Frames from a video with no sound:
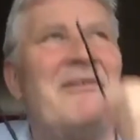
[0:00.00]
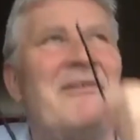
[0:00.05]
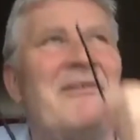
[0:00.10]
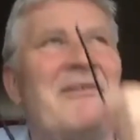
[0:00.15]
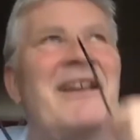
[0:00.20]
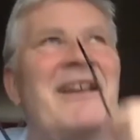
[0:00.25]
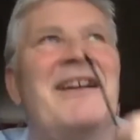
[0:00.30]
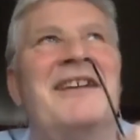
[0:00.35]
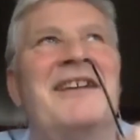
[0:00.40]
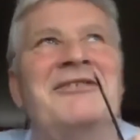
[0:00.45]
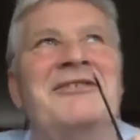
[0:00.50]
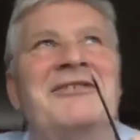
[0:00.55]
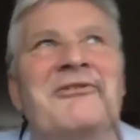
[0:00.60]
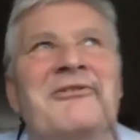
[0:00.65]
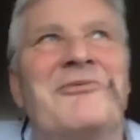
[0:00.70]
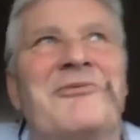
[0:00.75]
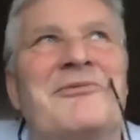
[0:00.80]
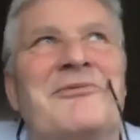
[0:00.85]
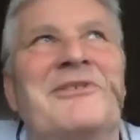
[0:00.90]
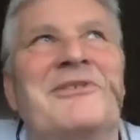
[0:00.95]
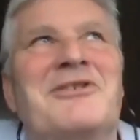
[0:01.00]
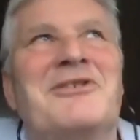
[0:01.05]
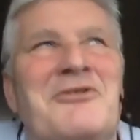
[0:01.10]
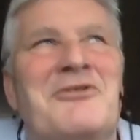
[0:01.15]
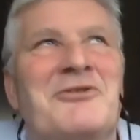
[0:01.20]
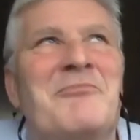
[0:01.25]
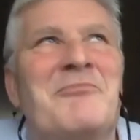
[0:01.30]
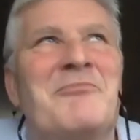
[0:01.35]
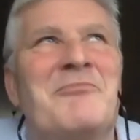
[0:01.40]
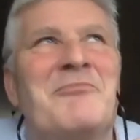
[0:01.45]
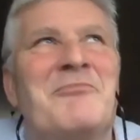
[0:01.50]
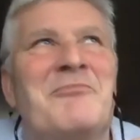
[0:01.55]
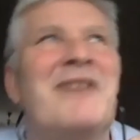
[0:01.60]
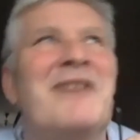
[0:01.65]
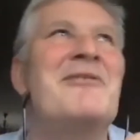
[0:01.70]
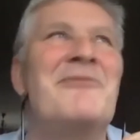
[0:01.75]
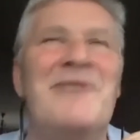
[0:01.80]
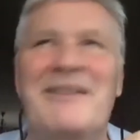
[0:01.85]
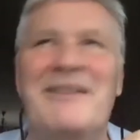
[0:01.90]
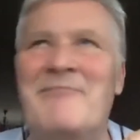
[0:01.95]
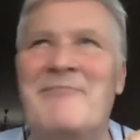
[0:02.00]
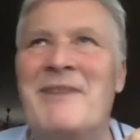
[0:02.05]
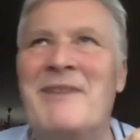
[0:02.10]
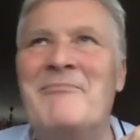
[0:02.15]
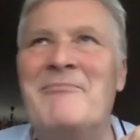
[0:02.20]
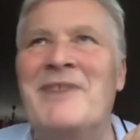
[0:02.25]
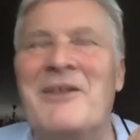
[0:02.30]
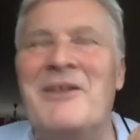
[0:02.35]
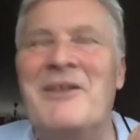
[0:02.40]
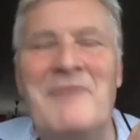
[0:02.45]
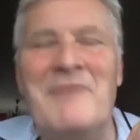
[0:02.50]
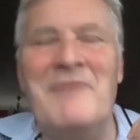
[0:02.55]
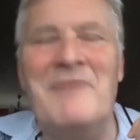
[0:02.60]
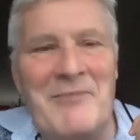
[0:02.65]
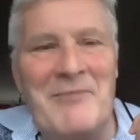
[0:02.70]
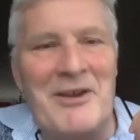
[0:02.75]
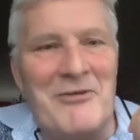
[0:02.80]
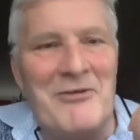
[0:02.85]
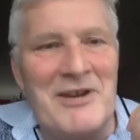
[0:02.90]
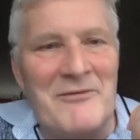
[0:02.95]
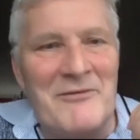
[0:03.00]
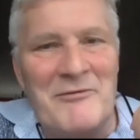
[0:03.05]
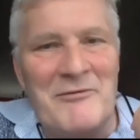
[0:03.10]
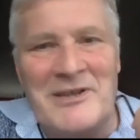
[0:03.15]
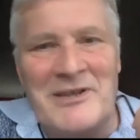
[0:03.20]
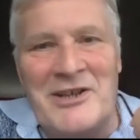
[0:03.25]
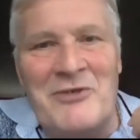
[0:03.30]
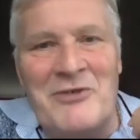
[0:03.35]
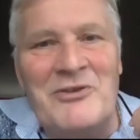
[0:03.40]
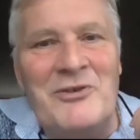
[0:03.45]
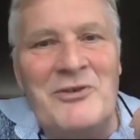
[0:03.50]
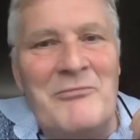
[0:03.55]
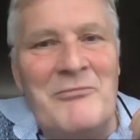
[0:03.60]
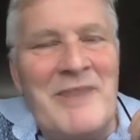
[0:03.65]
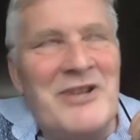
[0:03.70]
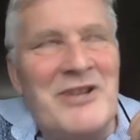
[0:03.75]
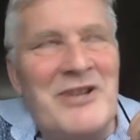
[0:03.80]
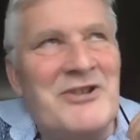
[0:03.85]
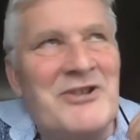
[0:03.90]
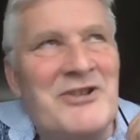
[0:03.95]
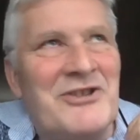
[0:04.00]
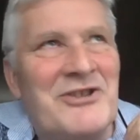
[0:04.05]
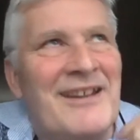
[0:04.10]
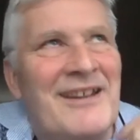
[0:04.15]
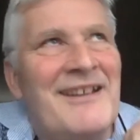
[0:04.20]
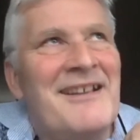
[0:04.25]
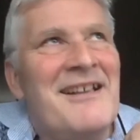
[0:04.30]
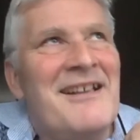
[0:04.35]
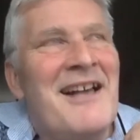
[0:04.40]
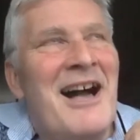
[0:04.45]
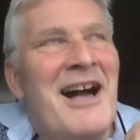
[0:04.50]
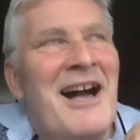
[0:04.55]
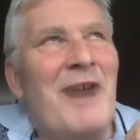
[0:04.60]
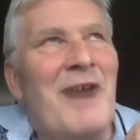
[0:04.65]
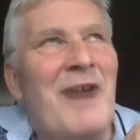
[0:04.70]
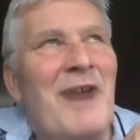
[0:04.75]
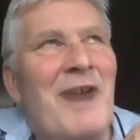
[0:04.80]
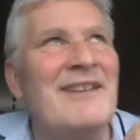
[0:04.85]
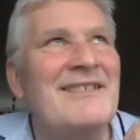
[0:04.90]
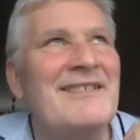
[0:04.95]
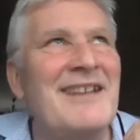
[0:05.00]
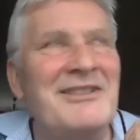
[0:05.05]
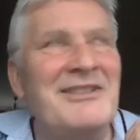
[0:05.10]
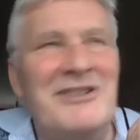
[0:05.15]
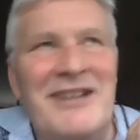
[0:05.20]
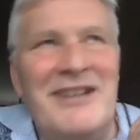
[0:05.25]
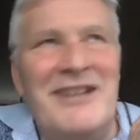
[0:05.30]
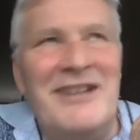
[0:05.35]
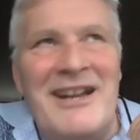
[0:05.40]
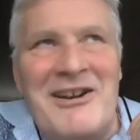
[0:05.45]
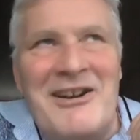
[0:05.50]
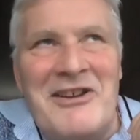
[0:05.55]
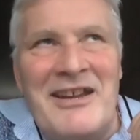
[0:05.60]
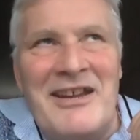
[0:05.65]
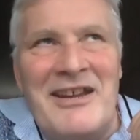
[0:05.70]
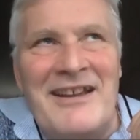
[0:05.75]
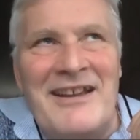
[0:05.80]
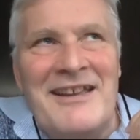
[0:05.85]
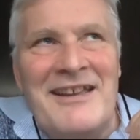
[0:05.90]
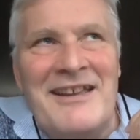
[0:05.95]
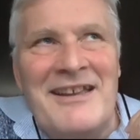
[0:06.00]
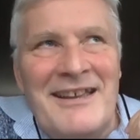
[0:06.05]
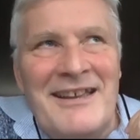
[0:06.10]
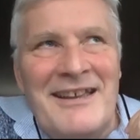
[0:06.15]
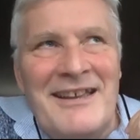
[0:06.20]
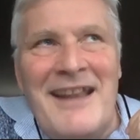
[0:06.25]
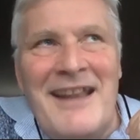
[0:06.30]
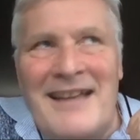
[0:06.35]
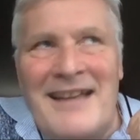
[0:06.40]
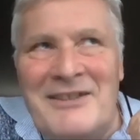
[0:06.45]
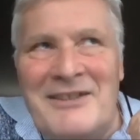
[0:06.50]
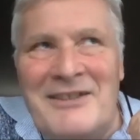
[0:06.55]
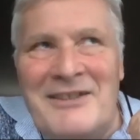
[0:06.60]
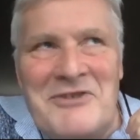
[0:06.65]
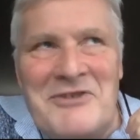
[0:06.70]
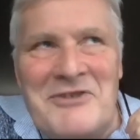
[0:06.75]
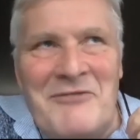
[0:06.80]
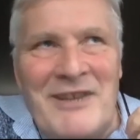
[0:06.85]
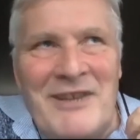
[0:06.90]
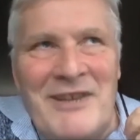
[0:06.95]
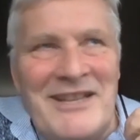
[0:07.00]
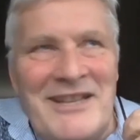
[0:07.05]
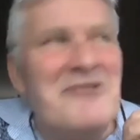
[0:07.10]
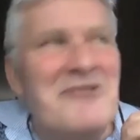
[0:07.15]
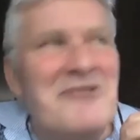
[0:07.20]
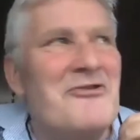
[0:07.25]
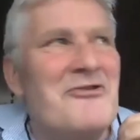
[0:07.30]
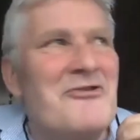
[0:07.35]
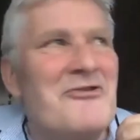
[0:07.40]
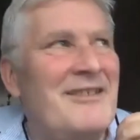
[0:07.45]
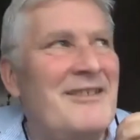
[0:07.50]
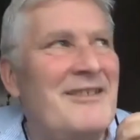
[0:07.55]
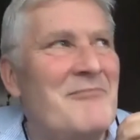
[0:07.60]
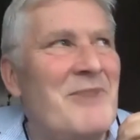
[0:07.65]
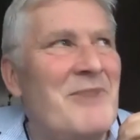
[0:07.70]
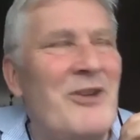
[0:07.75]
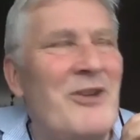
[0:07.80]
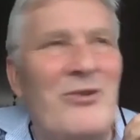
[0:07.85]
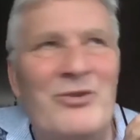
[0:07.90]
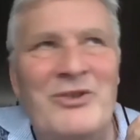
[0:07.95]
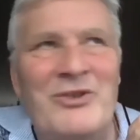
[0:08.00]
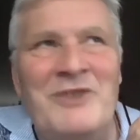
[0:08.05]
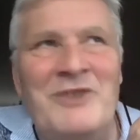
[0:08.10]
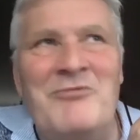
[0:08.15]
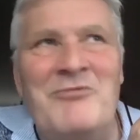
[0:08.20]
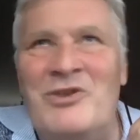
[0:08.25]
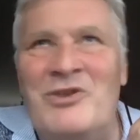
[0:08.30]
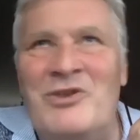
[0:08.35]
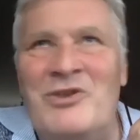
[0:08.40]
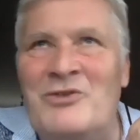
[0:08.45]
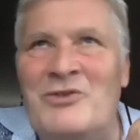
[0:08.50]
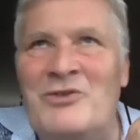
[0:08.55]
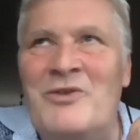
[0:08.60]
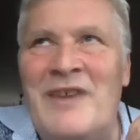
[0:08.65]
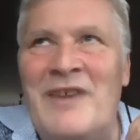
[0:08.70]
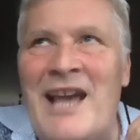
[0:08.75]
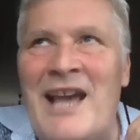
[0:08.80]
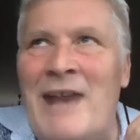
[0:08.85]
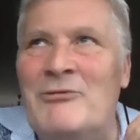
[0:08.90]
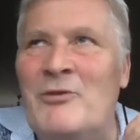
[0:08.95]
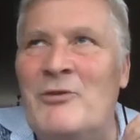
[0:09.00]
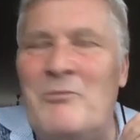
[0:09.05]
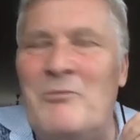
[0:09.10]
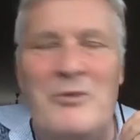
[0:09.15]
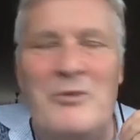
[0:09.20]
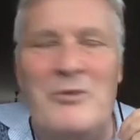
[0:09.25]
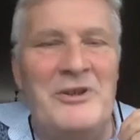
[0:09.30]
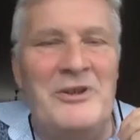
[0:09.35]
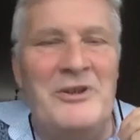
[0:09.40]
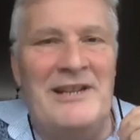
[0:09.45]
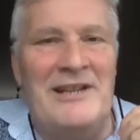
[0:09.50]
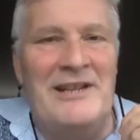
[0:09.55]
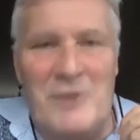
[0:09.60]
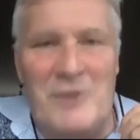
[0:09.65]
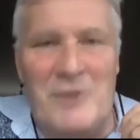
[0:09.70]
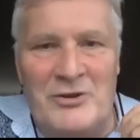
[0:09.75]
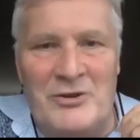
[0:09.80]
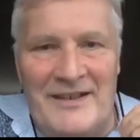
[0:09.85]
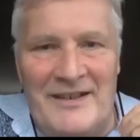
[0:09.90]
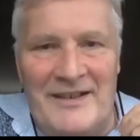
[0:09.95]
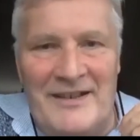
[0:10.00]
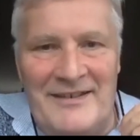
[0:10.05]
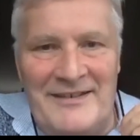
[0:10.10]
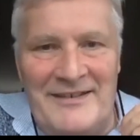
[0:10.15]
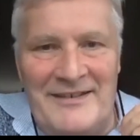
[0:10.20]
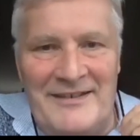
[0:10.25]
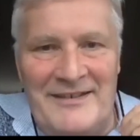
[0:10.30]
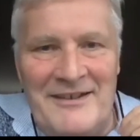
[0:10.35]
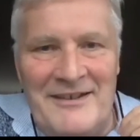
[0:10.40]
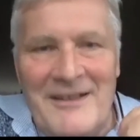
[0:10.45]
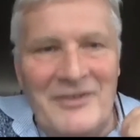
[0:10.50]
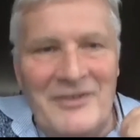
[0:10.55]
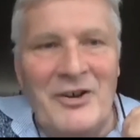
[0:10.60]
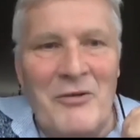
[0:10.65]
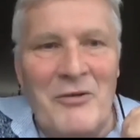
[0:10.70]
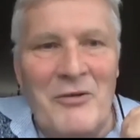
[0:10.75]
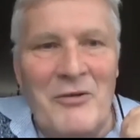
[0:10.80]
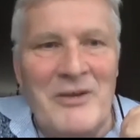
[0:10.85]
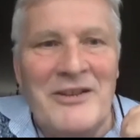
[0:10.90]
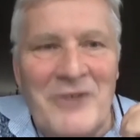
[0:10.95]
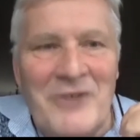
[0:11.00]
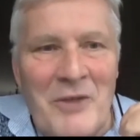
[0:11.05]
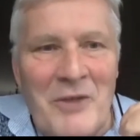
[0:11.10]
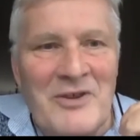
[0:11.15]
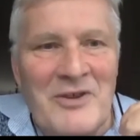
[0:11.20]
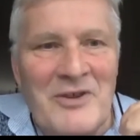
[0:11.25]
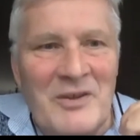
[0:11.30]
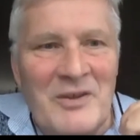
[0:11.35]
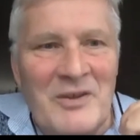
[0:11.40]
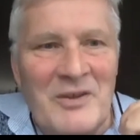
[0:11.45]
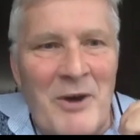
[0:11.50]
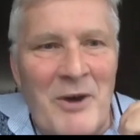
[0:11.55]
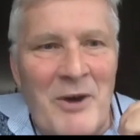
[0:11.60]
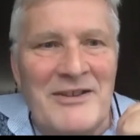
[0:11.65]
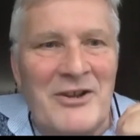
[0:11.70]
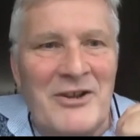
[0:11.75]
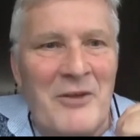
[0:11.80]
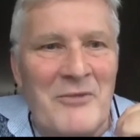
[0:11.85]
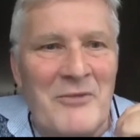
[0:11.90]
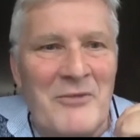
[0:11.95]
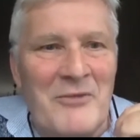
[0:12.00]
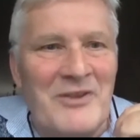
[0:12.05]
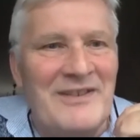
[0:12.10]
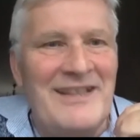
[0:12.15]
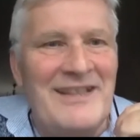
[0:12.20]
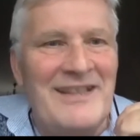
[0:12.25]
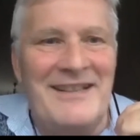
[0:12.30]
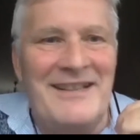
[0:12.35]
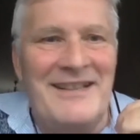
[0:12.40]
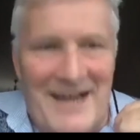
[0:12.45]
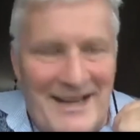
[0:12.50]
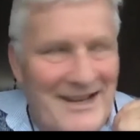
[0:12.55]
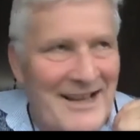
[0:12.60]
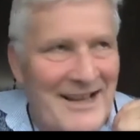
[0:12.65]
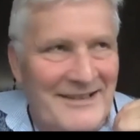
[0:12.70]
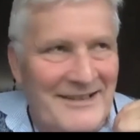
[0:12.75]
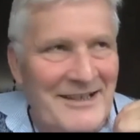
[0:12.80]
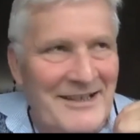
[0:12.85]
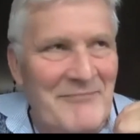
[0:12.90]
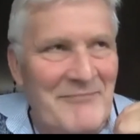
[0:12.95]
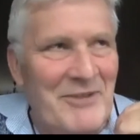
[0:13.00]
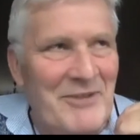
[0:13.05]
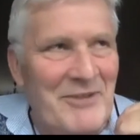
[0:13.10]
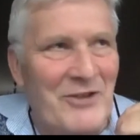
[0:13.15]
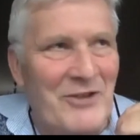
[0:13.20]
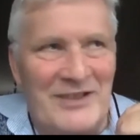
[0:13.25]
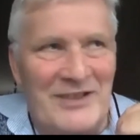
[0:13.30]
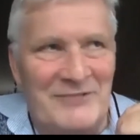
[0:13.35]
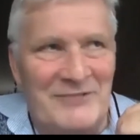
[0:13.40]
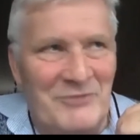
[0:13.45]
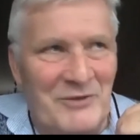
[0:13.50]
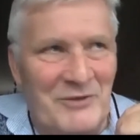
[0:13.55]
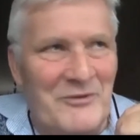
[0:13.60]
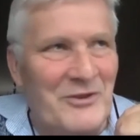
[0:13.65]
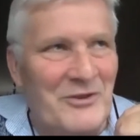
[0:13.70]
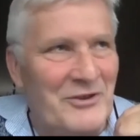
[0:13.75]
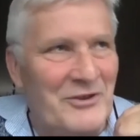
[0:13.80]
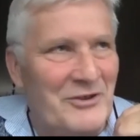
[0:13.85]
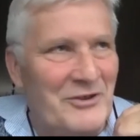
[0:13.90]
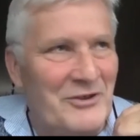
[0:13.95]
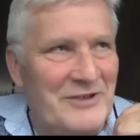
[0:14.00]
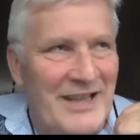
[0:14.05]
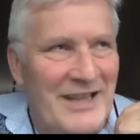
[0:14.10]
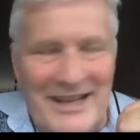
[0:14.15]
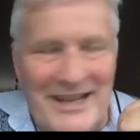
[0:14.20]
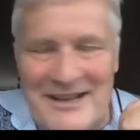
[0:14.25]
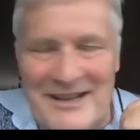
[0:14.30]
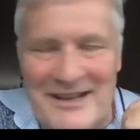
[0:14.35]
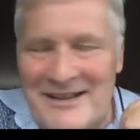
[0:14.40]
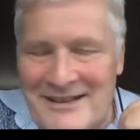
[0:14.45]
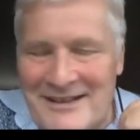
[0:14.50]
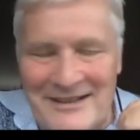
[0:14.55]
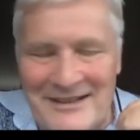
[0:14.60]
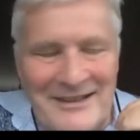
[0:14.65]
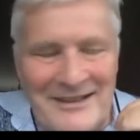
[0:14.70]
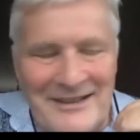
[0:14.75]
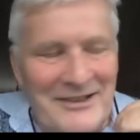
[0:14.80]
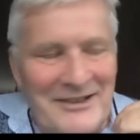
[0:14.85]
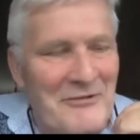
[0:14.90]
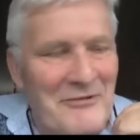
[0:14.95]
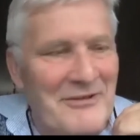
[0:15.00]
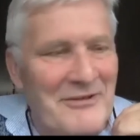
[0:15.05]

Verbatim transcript: a kind of uh, short biography, my linguistic biography, where I also mention how I started learning uh, Latin, which is quite interesting because it was, so to say, out of political protest. So, mm-hmm. in coming to Poland, the communists didn't like Latin because mm -hmm. that mm-hmm. was, of course, not a you know